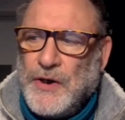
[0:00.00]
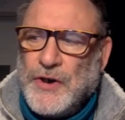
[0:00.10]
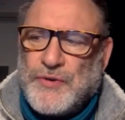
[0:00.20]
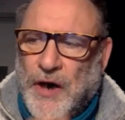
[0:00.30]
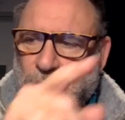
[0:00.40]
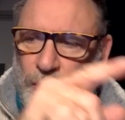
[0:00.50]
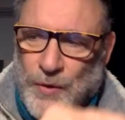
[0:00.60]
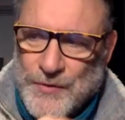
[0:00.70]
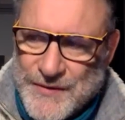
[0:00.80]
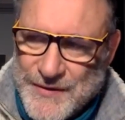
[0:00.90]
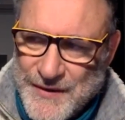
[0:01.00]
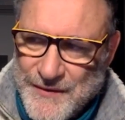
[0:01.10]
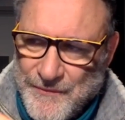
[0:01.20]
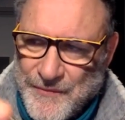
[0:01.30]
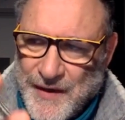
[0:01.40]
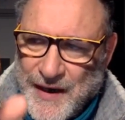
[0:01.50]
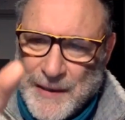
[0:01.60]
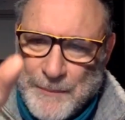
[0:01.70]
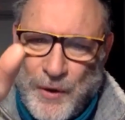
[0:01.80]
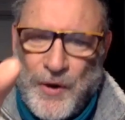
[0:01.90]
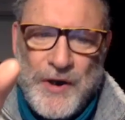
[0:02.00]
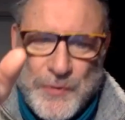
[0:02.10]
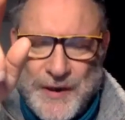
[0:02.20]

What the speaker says: So I looked at the point